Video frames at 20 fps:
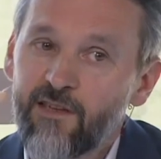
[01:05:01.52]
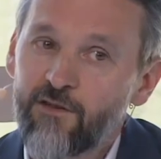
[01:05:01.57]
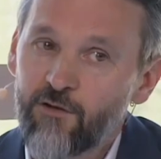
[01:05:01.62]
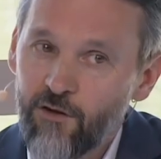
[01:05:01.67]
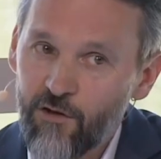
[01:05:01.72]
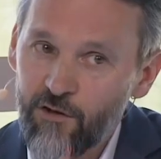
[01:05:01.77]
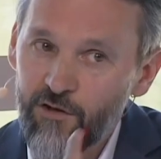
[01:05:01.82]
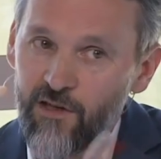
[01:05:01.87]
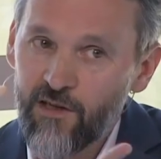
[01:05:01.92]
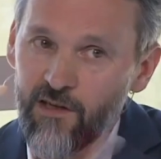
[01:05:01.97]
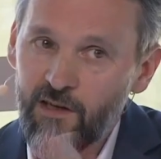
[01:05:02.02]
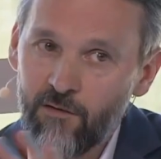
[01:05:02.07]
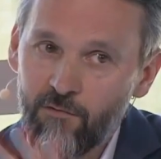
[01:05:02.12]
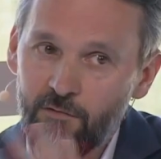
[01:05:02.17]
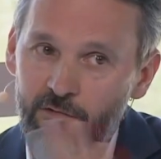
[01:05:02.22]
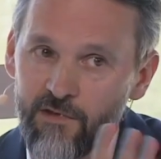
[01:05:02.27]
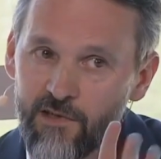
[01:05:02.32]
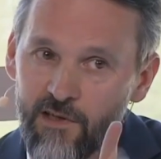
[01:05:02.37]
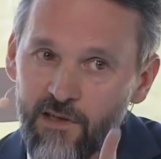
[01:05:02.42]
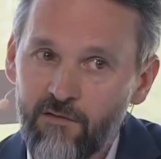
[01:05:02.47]
is a country, I
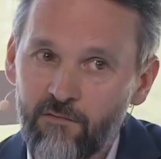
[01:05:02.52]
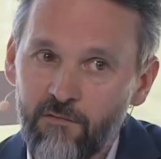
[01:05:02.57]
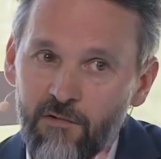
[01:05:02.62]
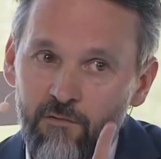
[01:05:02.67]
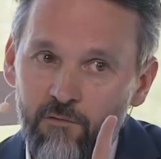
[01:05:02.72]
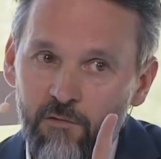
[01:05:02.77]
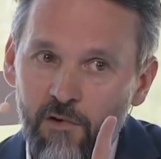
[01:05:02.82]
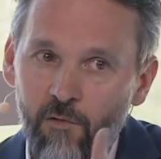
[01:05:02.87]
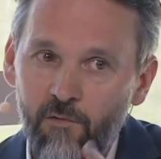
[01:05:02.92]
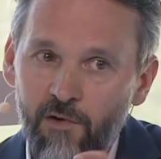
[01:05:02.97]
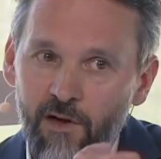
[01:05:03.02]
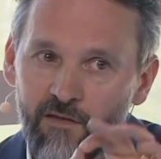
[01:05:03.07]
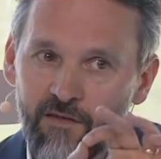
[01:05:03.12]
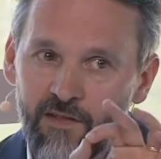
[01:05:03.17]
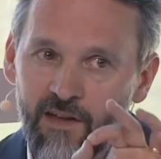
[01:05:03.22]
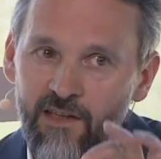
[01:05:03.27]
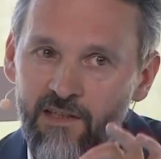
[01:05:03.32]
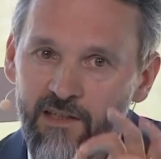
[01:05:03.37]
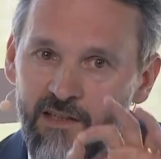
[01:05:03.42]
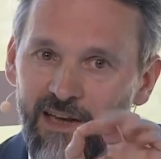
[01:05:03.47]
won't say it, where we have
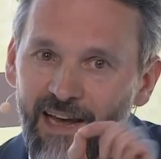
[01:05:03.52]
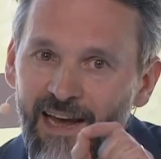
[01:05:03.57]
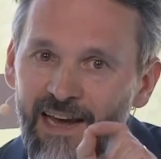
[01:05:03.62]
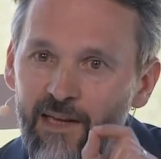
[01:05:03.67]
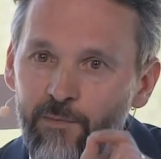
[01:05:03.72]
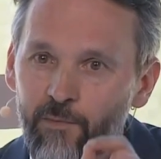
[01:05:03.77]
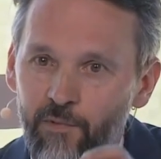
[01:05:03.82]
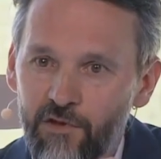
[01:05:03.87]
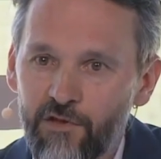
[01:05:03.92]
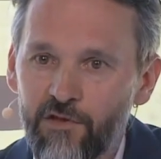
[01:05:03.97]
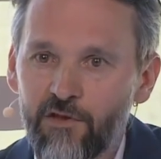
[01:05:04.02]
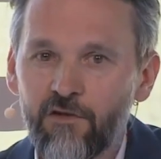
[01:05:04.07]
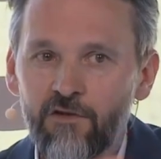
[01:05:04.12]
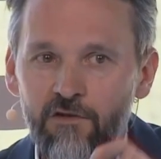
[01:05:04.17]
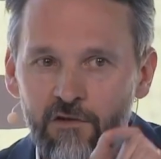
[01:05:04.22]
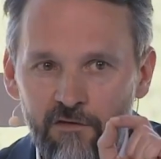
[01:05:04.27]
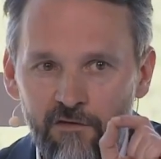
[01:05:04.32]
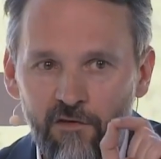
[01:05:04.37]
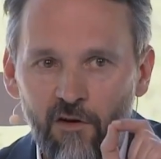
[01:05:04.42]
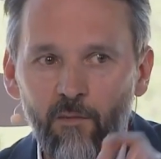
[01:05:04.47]

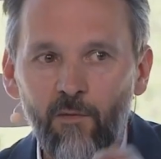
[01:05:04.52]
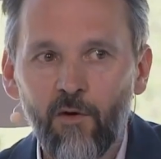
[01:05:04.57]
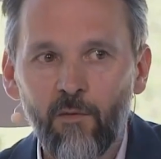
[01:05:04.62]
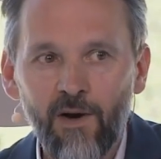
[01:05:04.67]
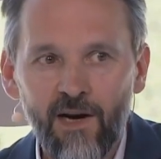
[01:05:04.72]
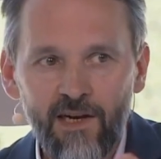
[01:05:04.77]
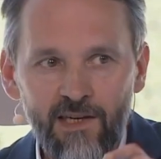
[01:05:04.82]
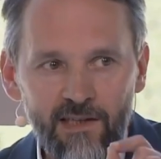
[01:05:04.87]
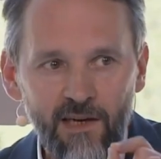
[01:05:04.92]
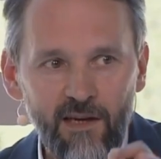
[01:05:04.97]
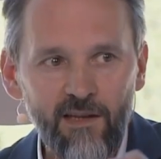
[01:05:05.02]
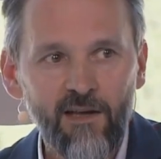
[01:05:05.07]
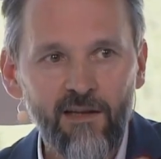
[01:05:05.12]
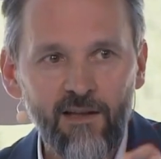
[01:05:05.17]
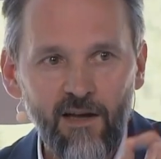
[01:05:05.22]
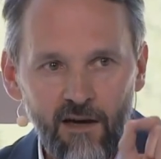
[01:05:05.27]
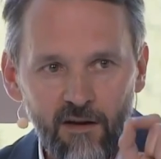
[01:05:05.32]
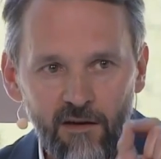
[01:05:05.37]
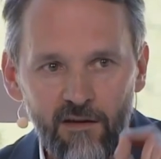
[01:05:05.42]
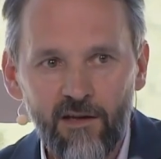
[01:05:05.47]
98% of our mobile sites
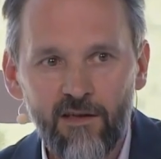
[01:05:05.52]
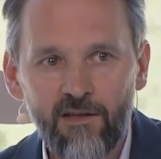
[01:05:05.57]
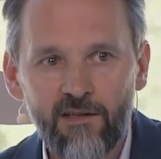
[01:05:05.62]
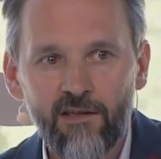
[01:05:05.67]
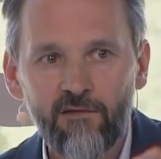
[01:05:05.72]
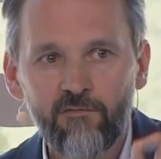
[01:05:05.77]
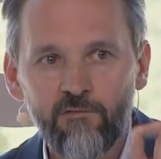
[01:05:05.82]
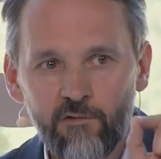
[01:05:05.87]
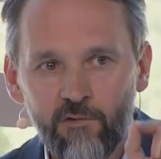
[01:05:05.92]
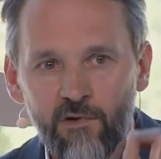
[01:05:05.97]
that are connected